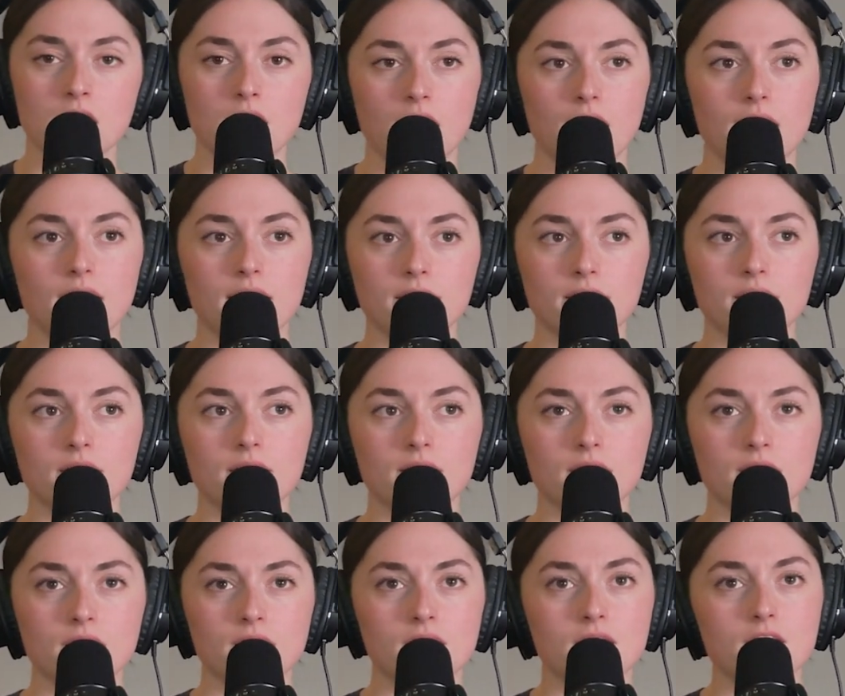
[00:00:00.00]
And
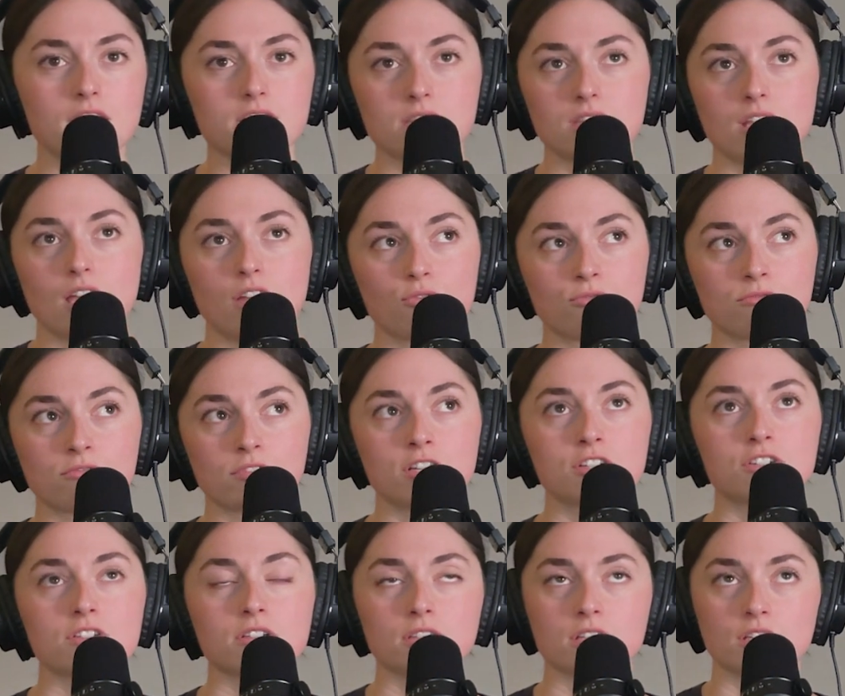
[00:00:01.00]
this
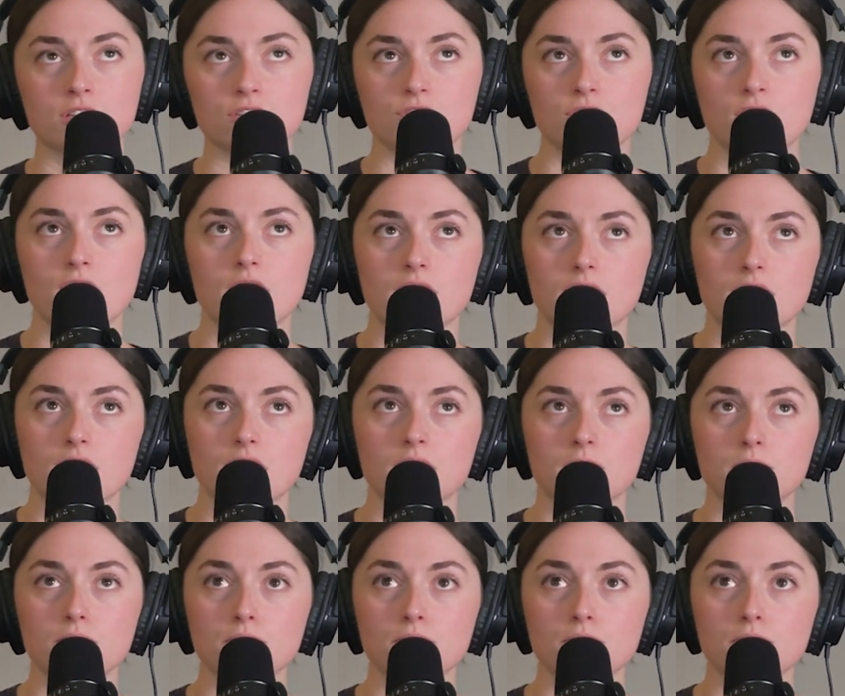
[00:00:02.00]
originally started